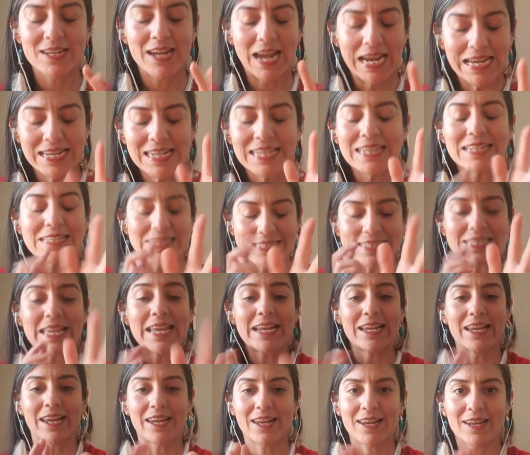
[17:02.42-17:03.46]
I need a
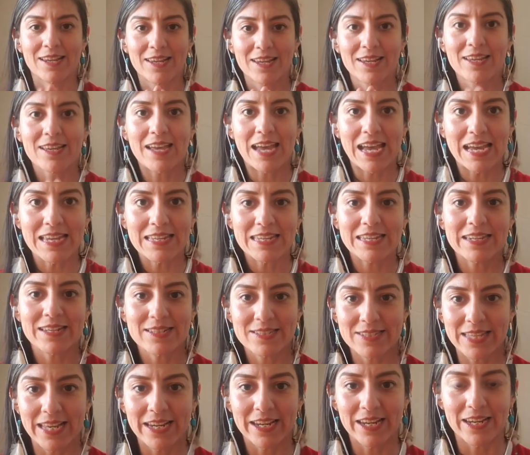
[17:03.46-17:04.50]
second. I need a
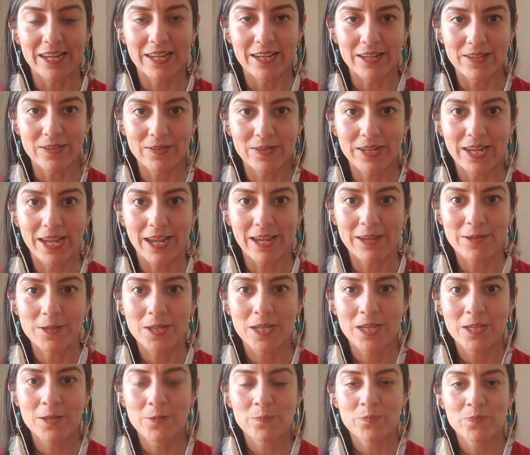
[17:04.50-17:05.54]
second, okay?
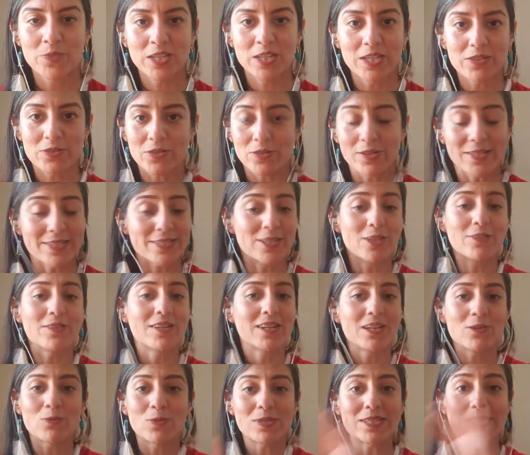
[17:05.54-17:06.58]
So it's not that
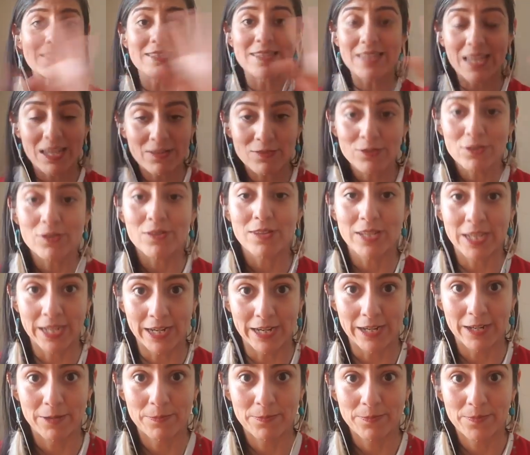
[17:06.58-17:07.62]
it was never
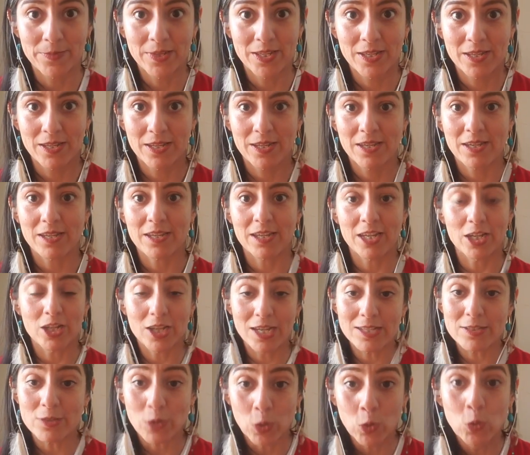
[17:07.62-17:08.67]
there. It
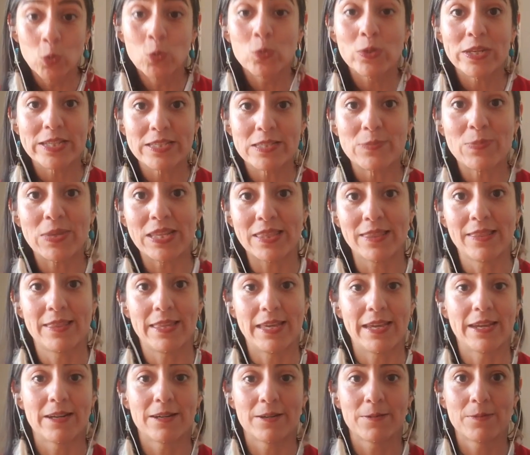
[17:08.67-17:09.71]
has always been
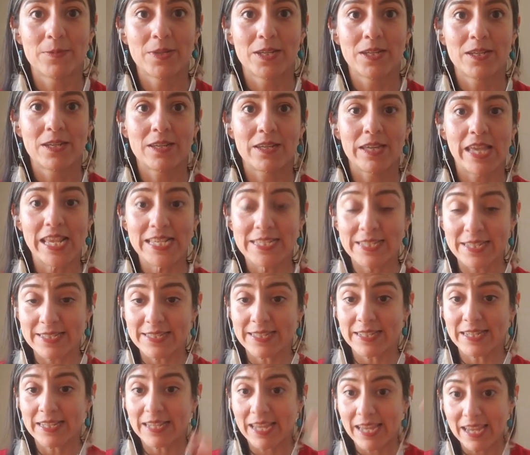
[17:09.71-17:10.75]
there. It's just,
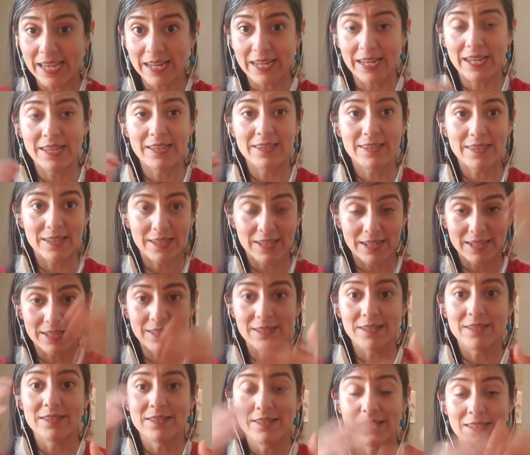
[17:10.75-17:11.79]
again,
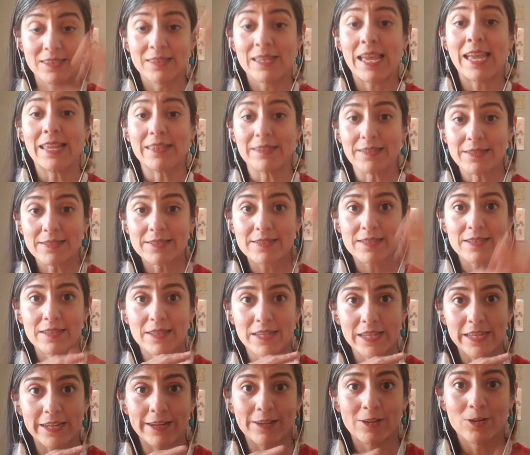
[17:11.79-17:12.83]
like the lens,
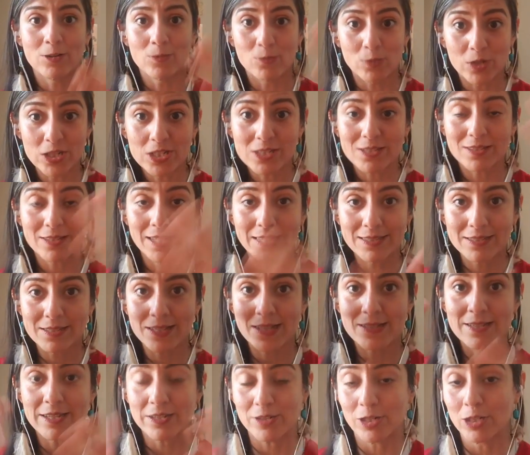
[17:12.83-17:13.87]
you know, which
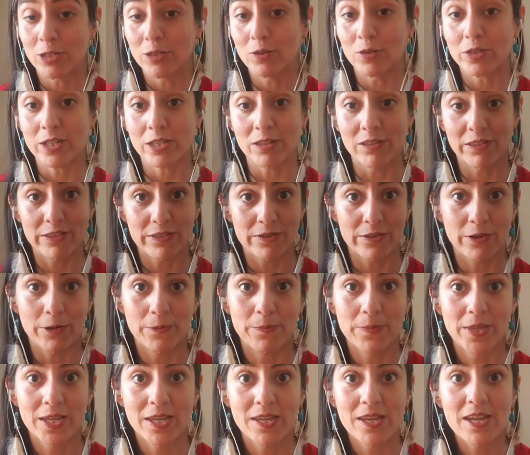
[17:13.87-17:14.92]
lenses are you looking through?
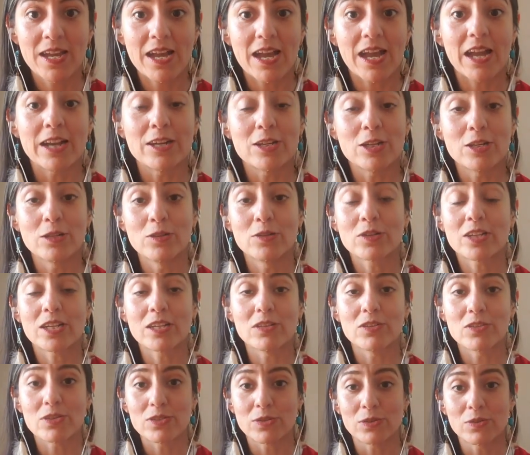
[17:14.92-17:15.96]
Are you
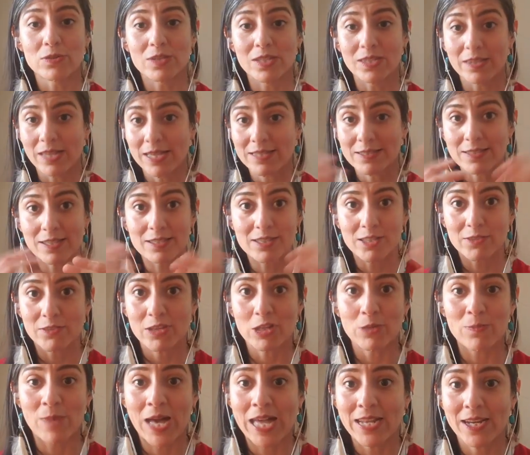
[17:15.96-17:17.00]
looking through the lenses of
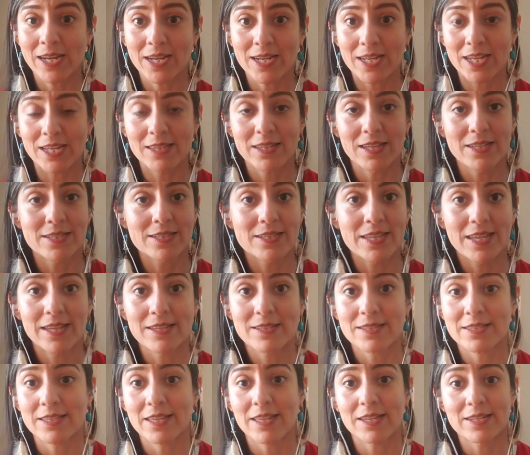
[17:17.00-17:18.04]
humanity that
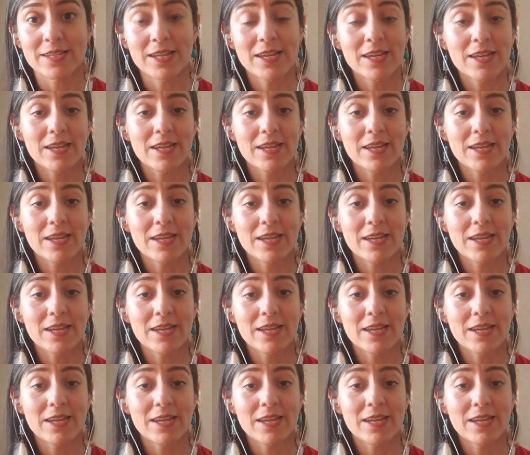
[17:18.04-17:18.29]
says that